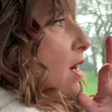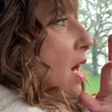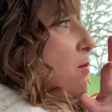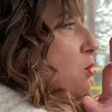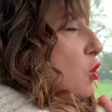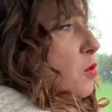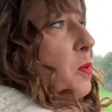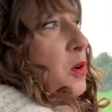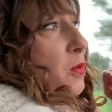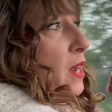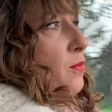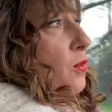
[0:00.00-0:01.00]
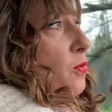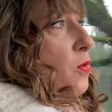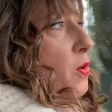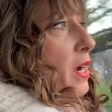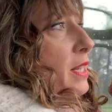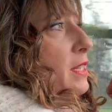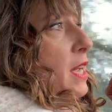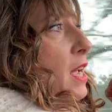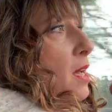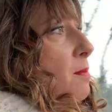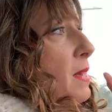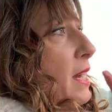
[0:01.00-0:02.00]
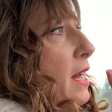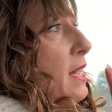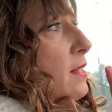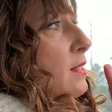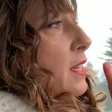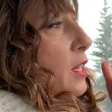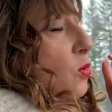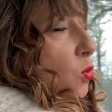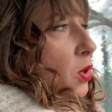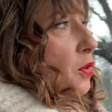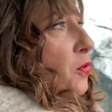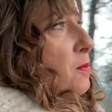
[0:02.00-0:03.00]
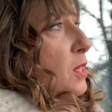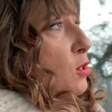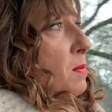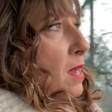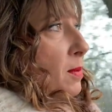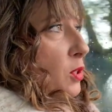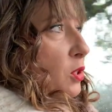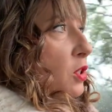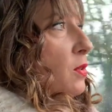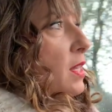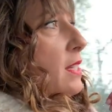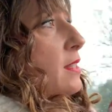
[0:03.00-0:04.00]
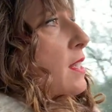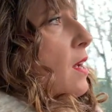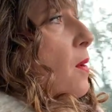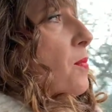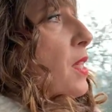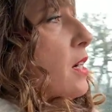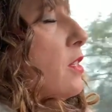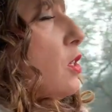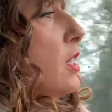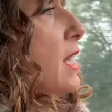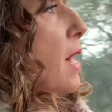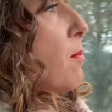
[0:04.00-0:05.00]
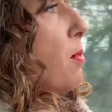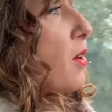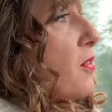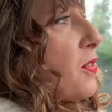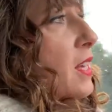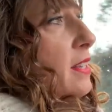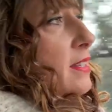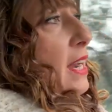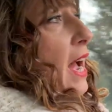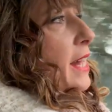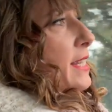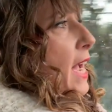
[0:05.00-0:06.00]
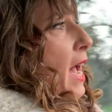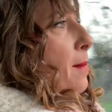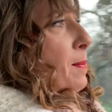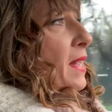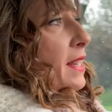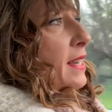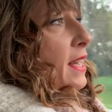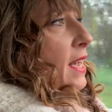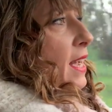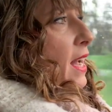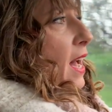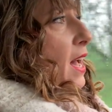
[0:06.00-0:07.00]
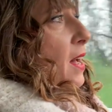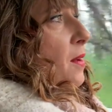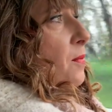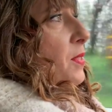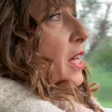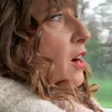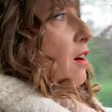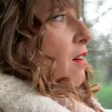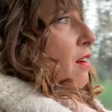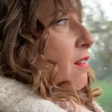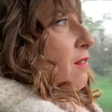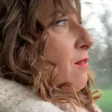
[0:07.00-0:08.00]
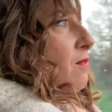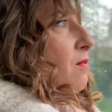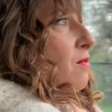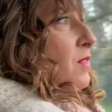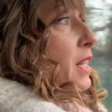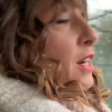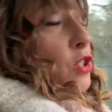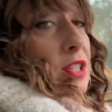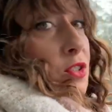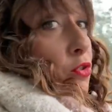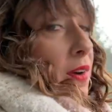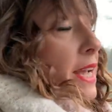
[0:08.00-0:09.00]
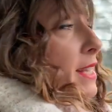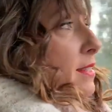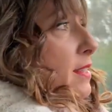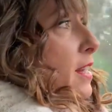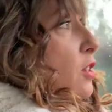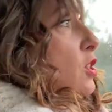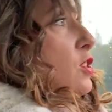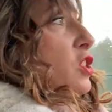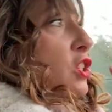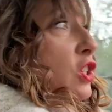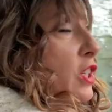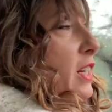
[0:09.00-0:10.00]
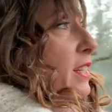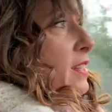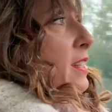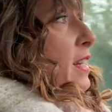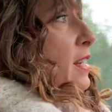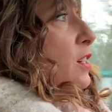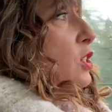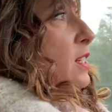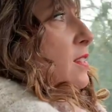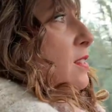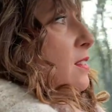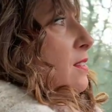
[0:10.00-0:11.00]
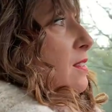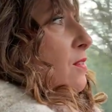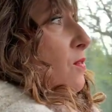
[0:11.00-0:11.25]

I'm super grateful for it, because in order for me to be able to do this, there's a number of things that had to happen that are just grace, that are just good, that are just,